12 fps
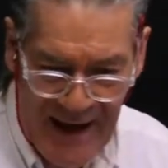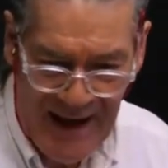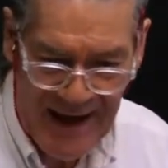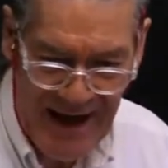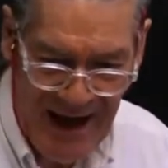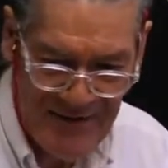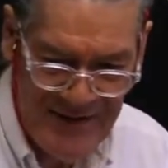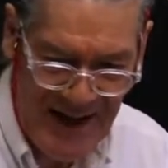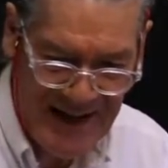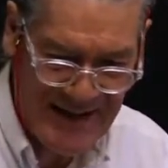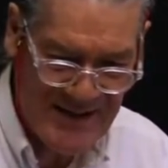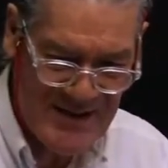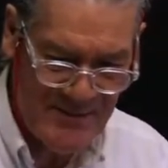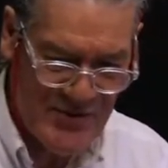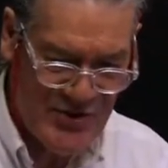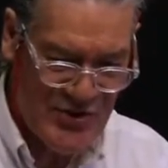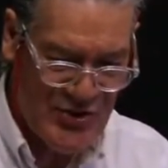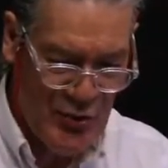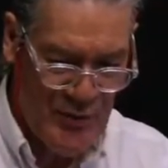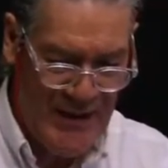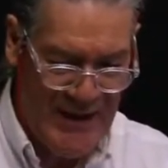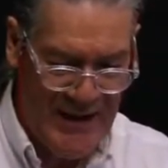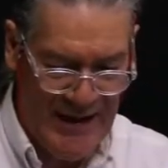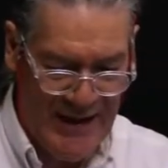And I've taken some
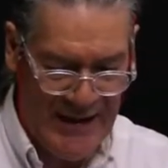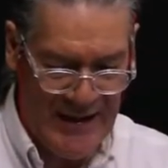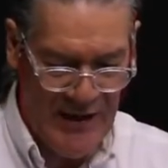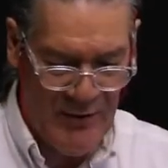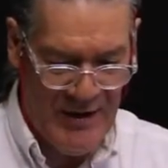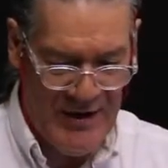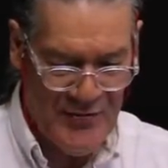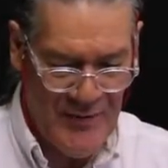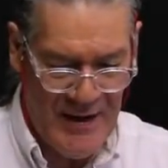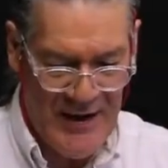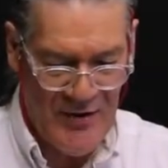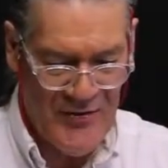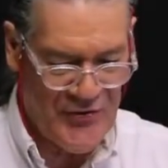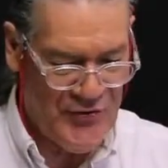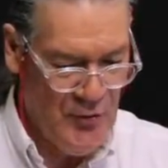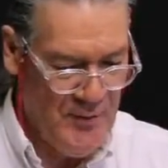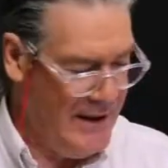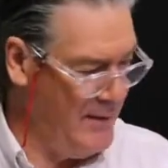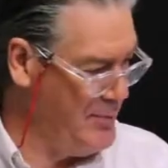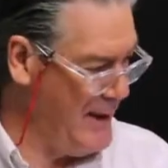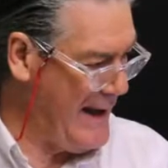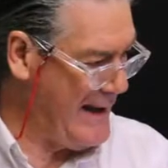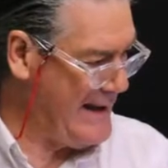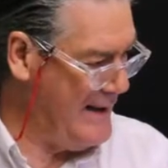Sumi ink. Here it is right here, the Sumi
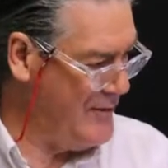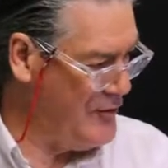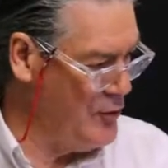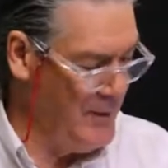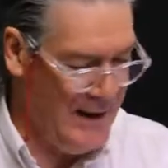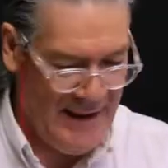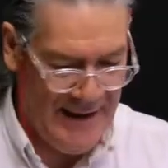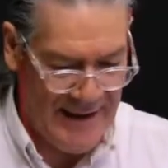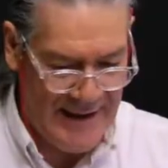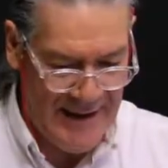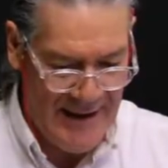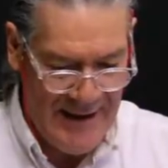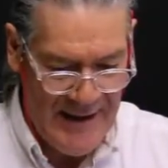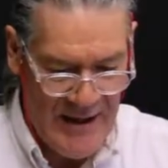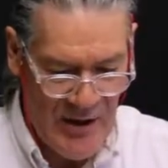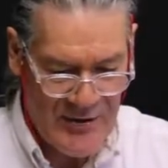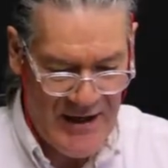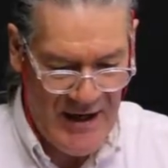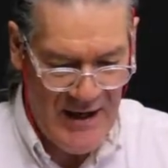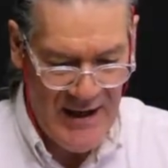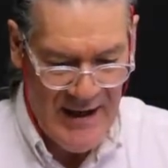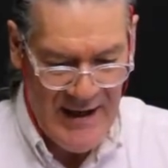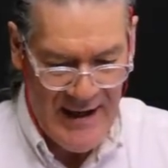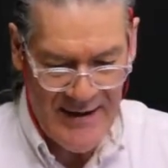black Sumi ink Okay,
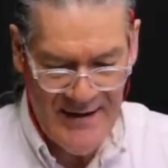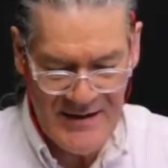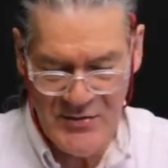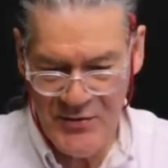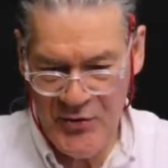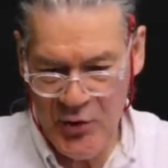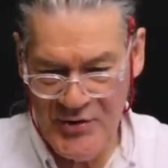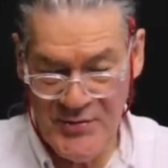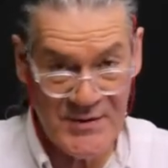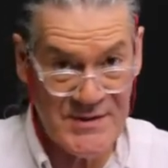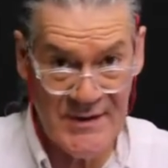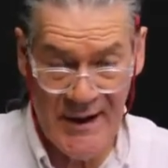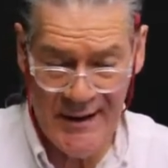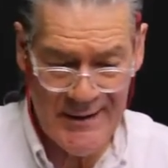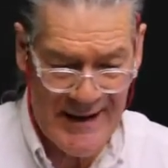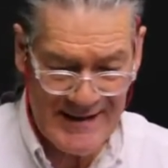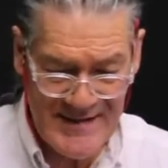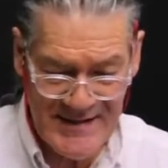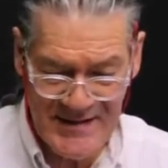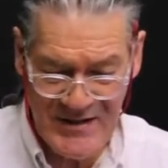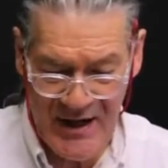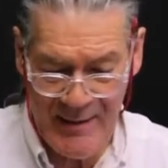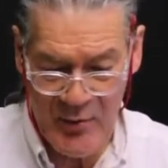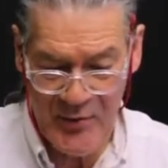and this, of course, was uh, as a
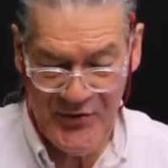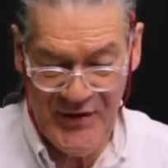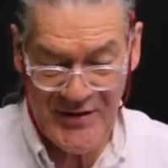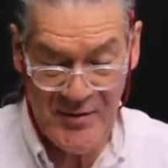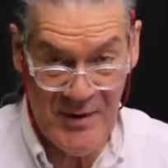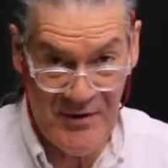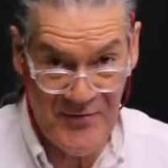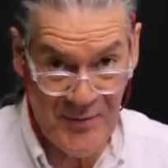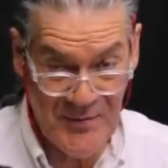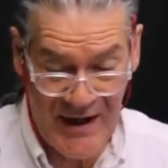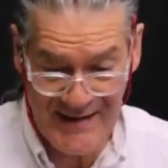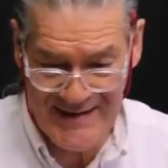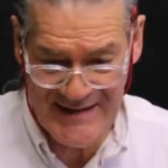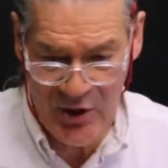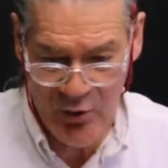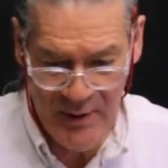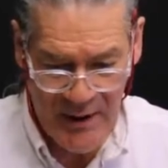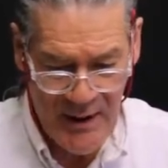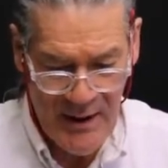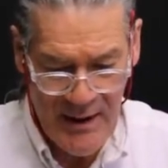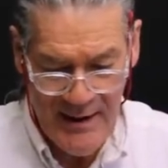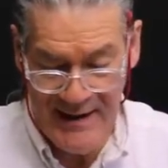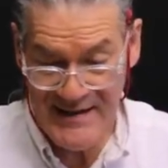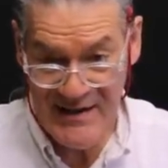disclaimer was sent to me from Yasutomo.
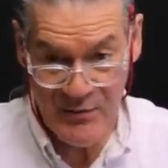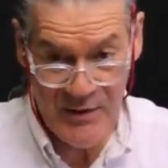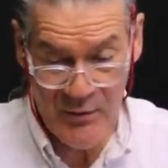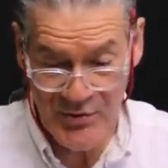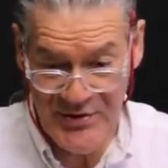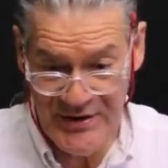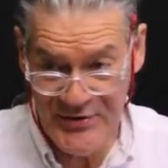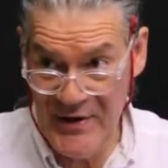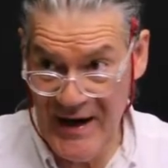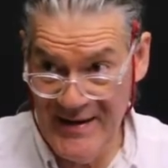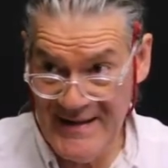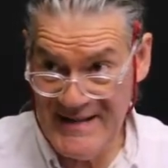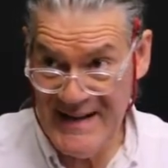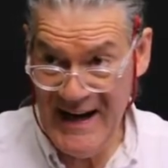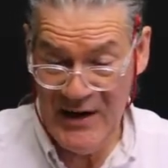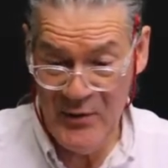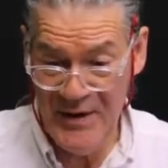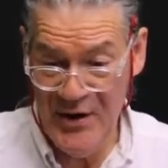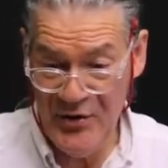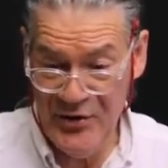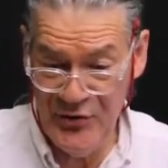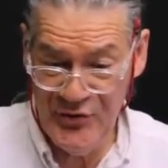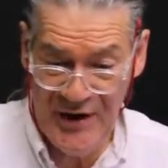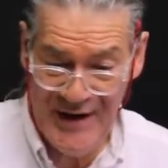They said we want you to try this ink. We know you
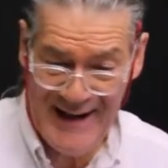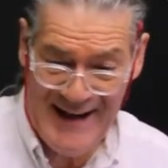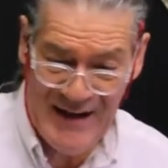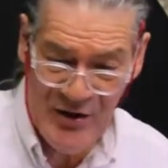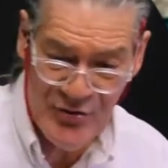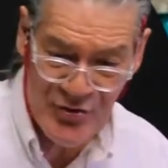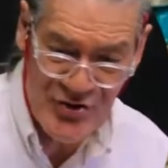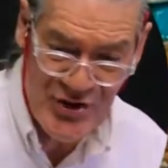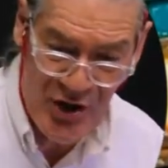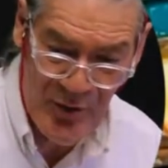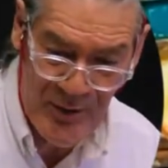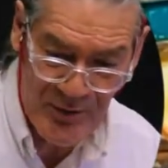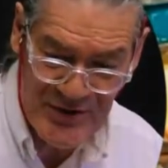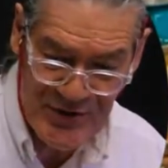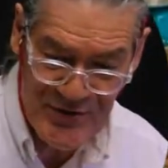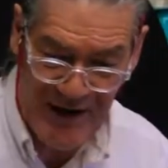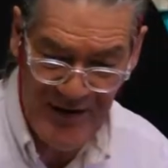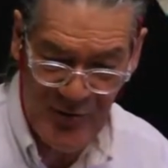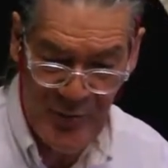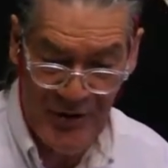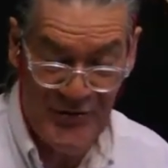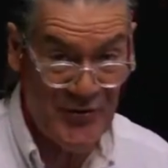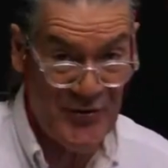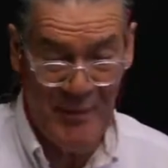use a lot of ink on your show. We want you to try these brushes.